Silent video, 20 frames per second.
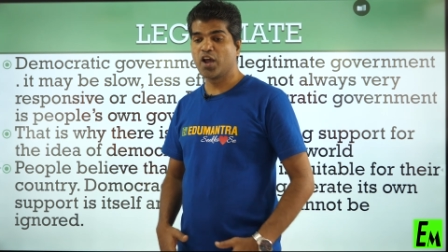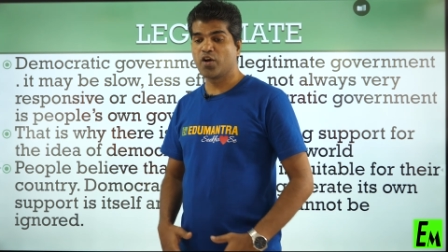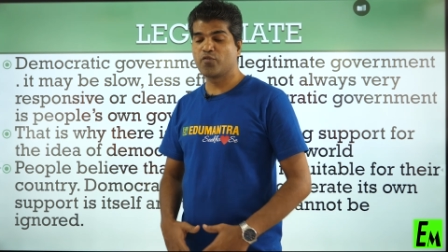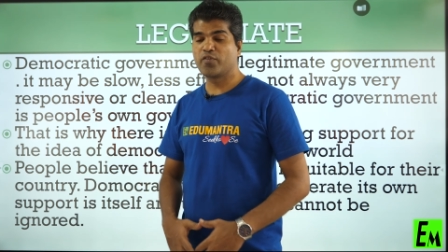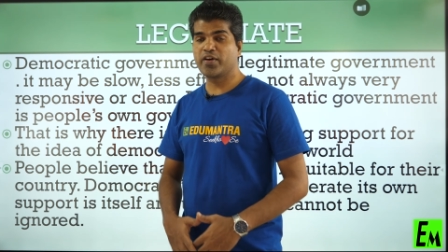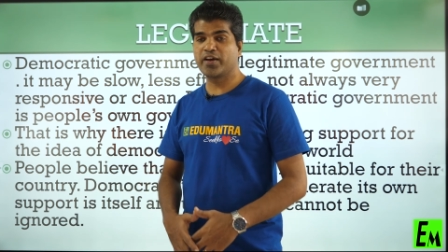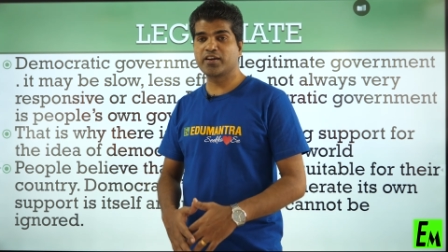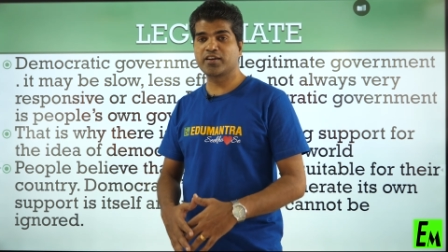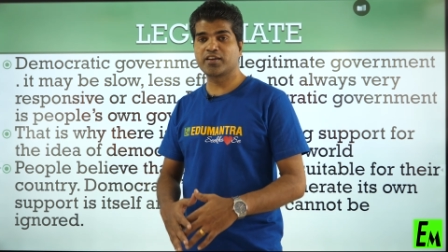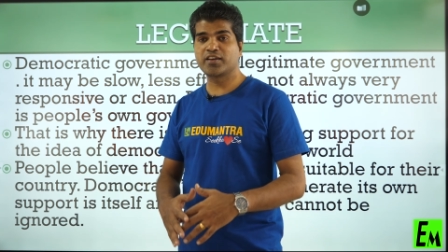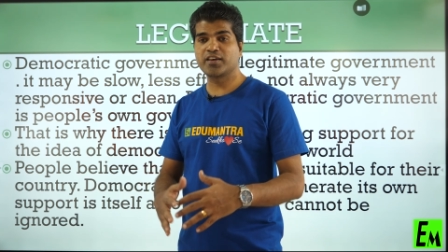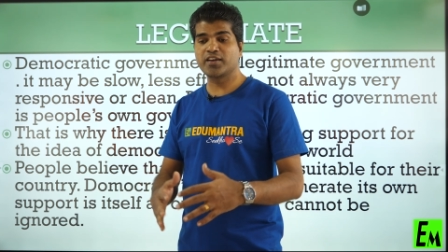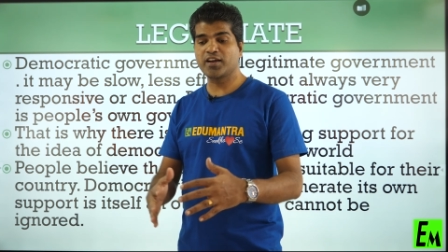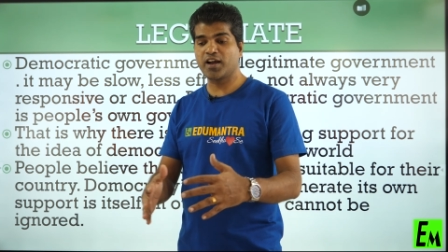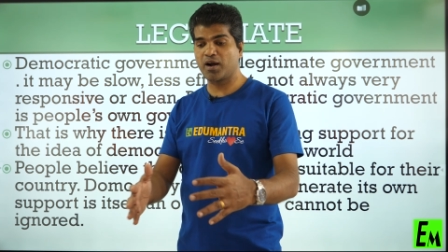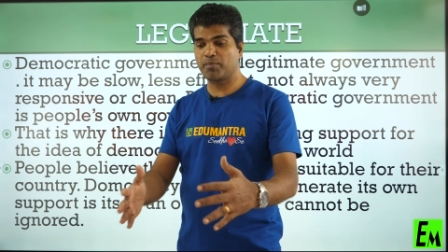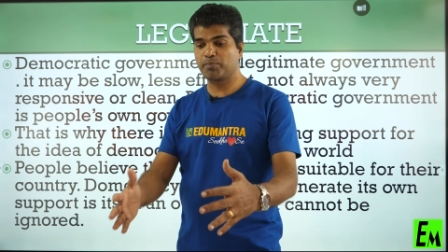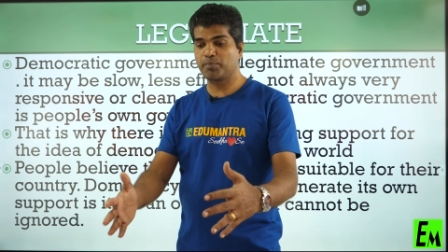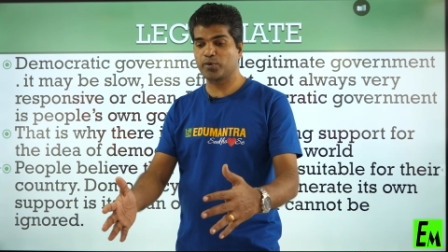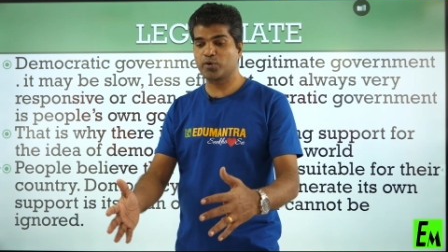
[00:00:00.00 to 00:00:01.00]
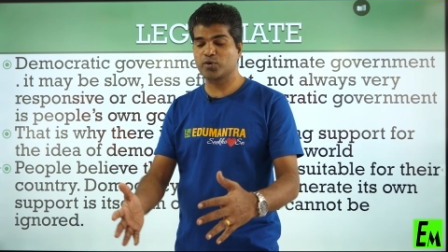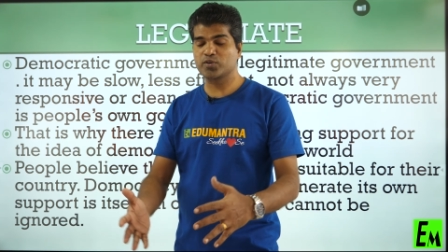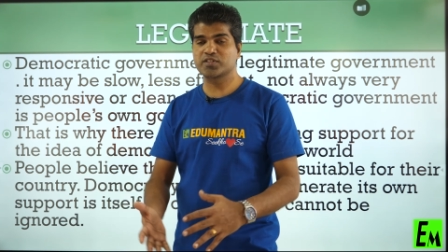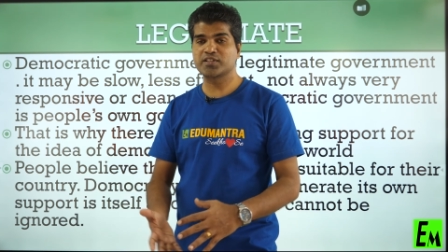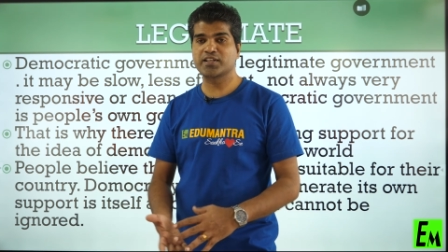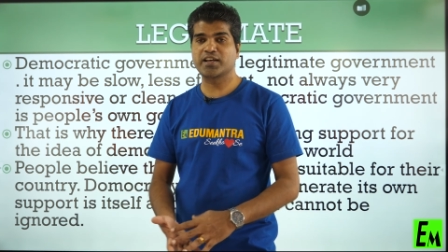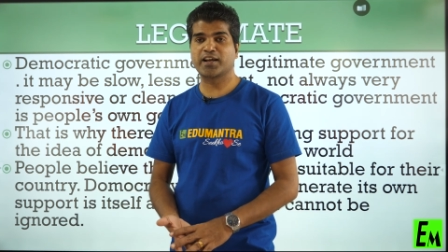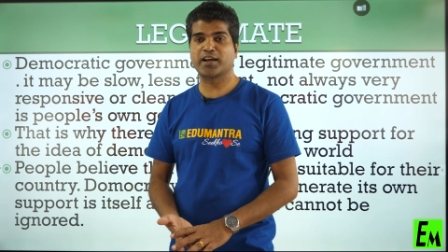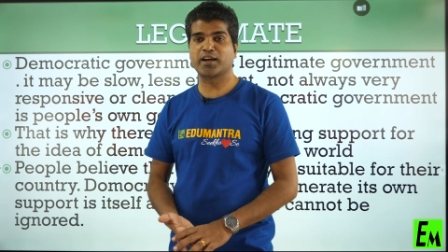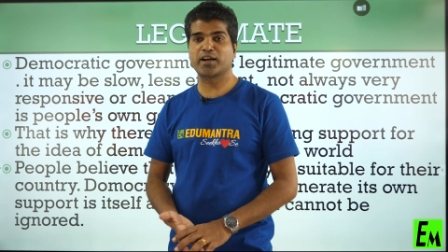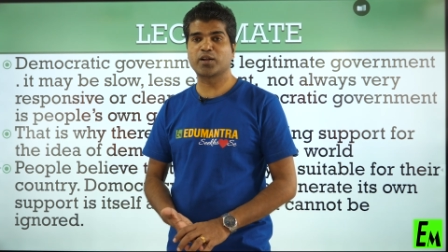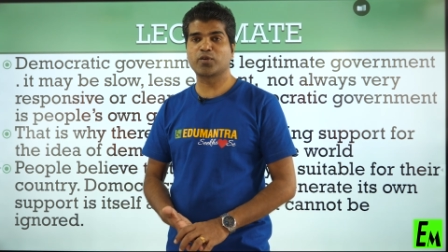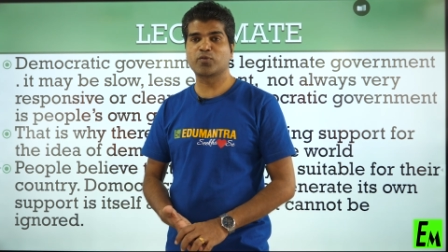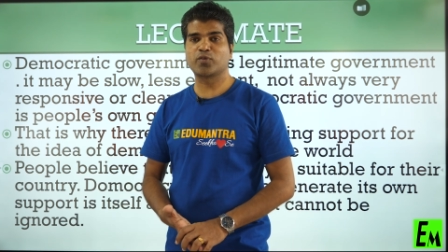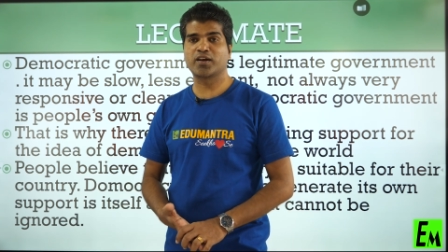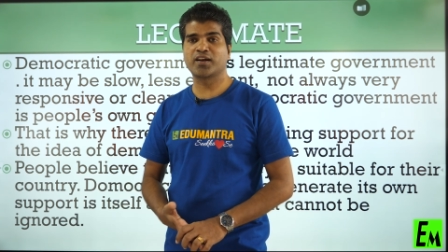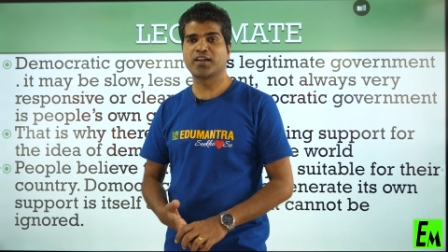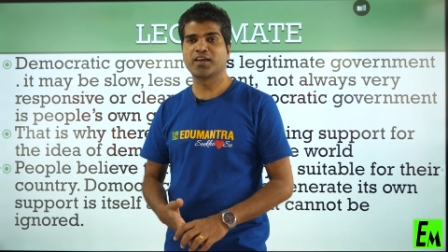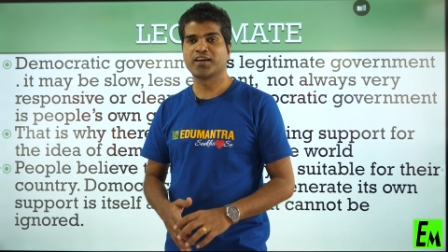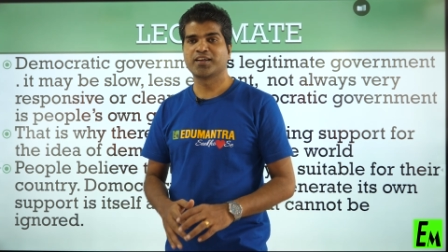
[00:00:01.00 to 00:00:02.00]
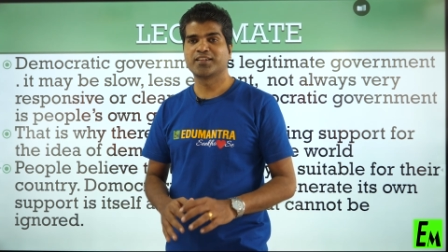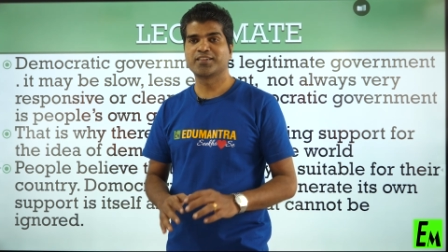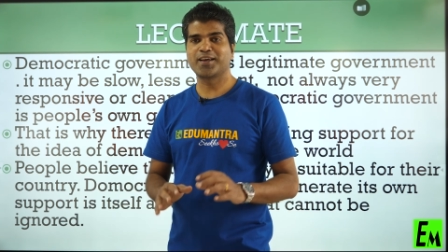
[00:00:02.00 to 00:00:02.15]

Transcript: When he approached the younger one